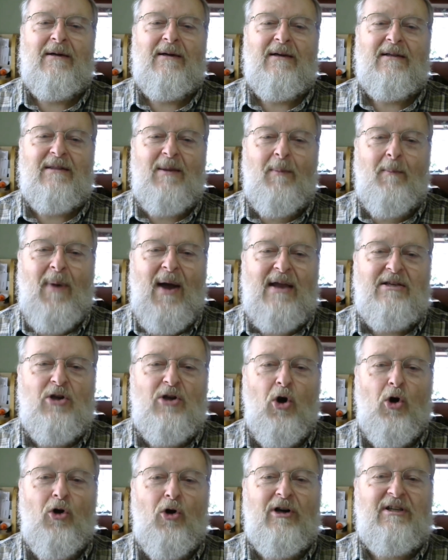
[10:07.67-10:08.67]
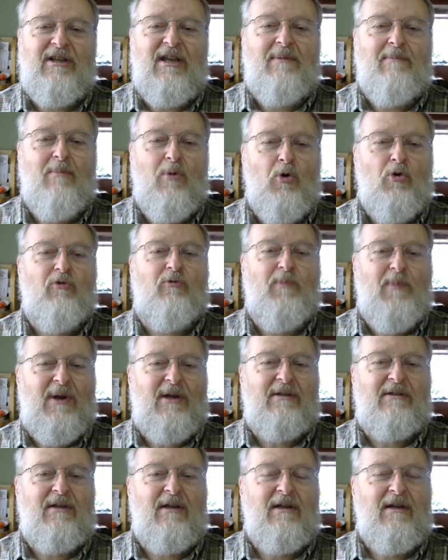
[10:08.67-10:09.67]
The minority
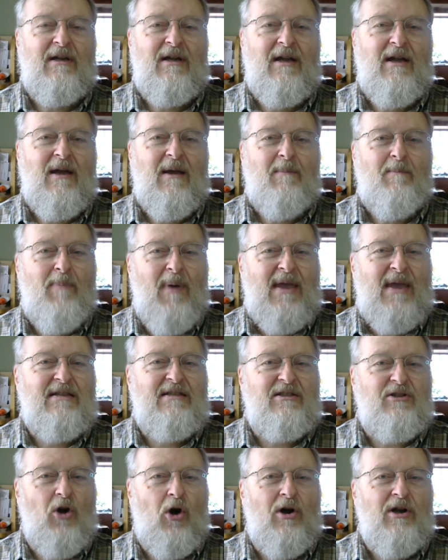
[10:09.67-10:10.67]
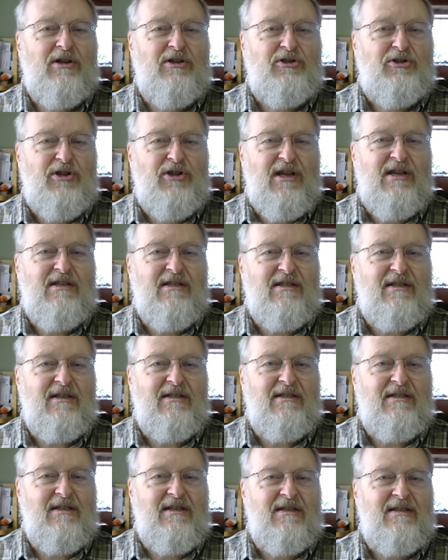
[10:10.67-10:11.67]
movement, based on
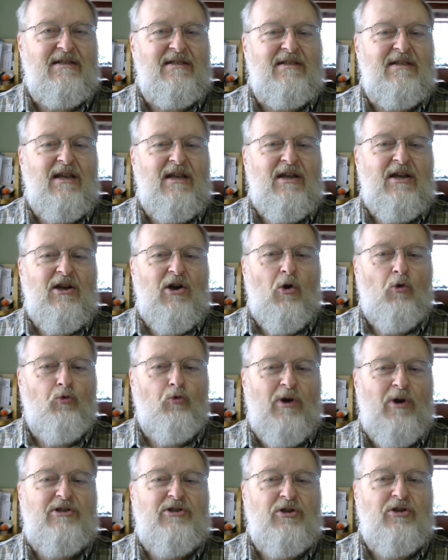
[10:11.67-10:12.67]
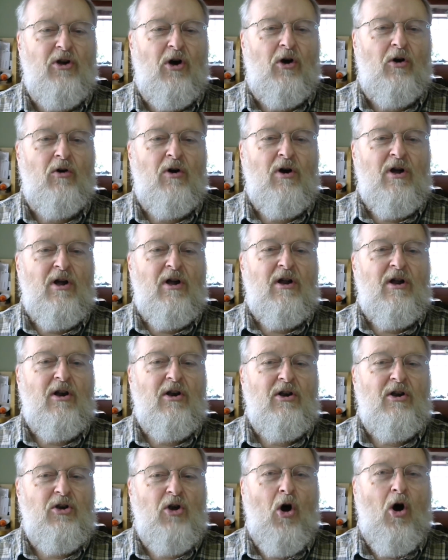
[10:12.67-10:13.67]
Jesus' original
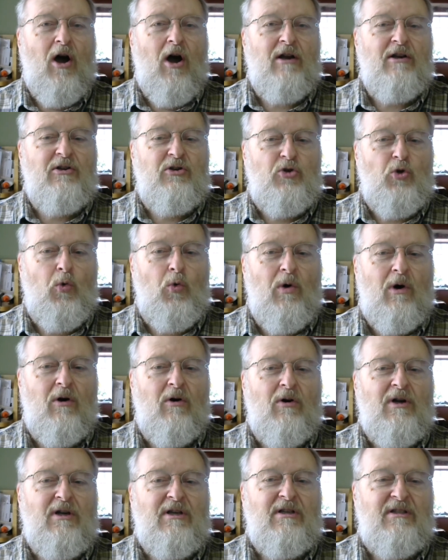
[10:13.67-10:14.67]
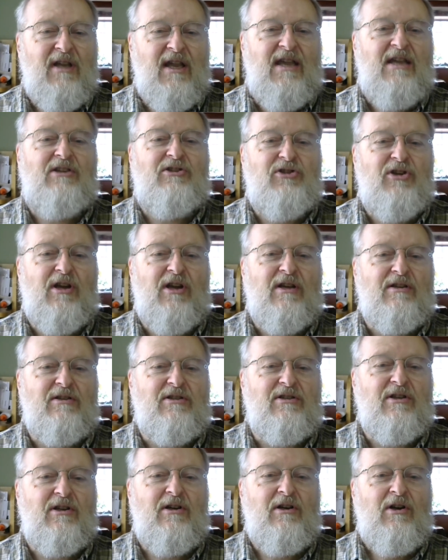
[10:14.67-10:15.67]
non dual
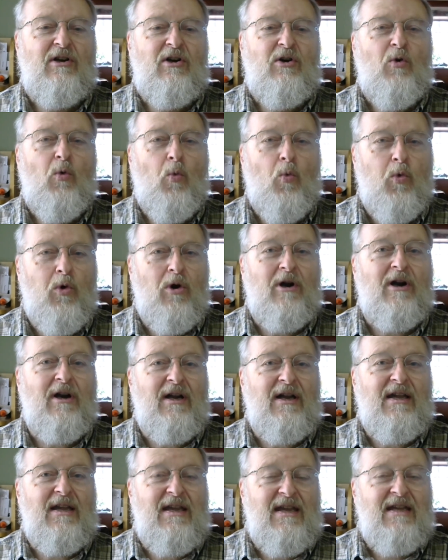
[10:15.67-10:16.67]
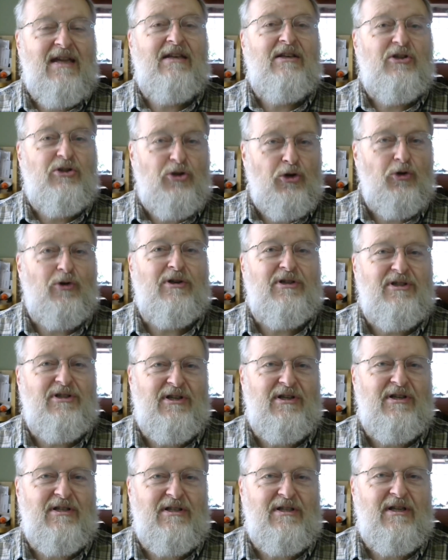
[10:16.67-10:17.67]
teachings, were in
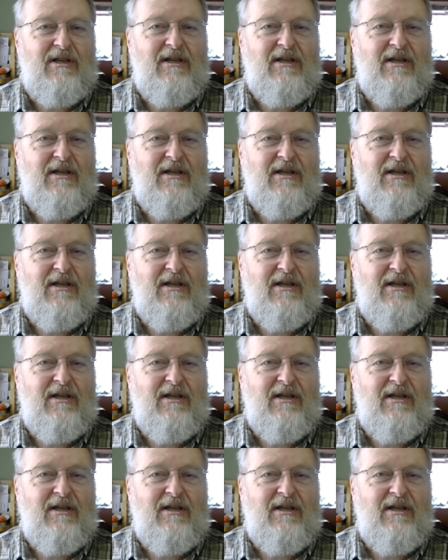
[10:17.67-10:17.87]
churches